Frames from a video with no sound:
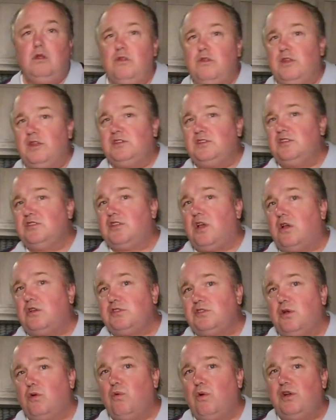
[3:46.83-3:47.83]
This is
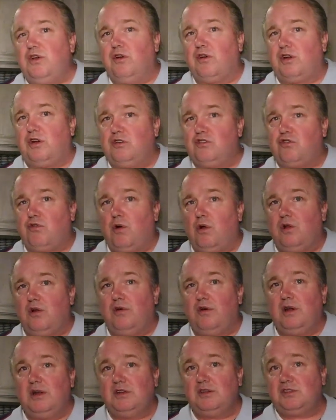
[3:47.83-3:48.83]
also where your
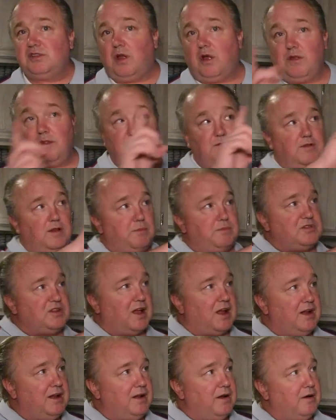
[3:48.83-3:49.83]
controller is. On the flip
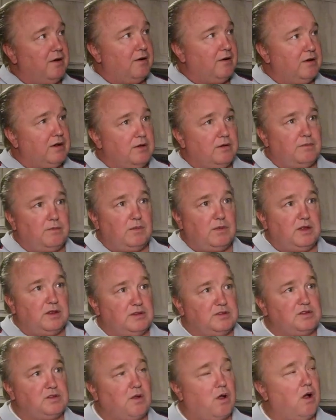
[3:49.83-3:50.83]
side here
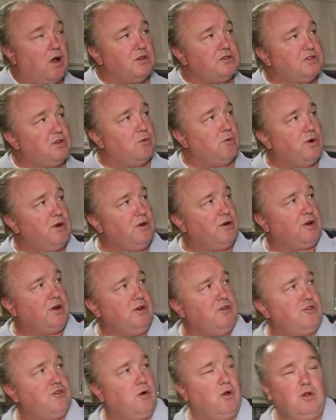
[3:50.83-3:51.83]
is also where your
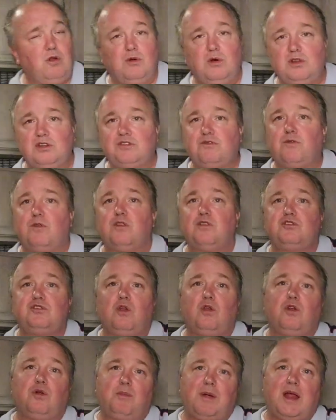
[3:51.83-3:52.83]
controller is for the
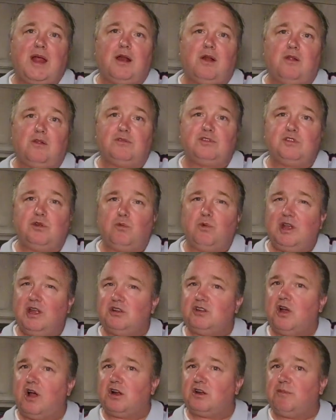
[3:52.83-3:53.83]
solar panel. So we had
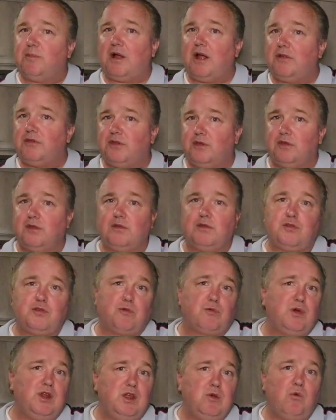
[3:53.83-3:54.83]
talked about the
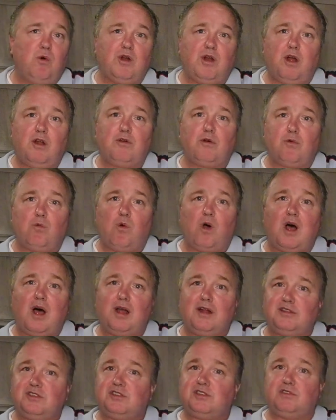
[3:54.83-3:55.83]
3 100
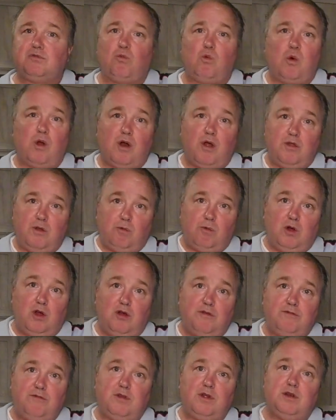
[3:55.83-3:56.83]
watts, one on the
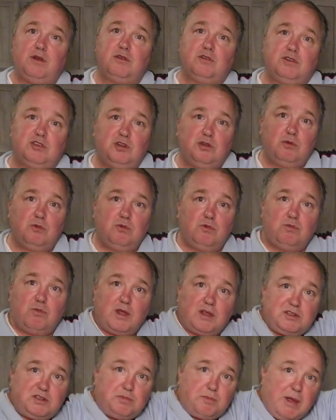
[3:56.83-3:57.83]
roof and 2
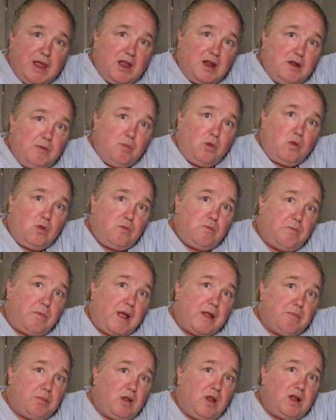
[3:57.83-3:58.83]
expandable
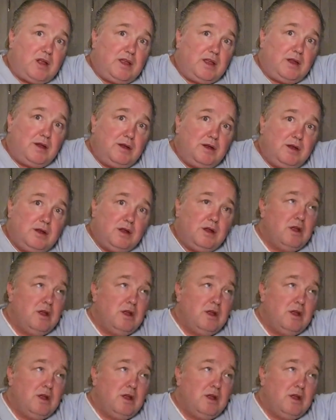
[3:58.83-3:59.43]
by plug-in.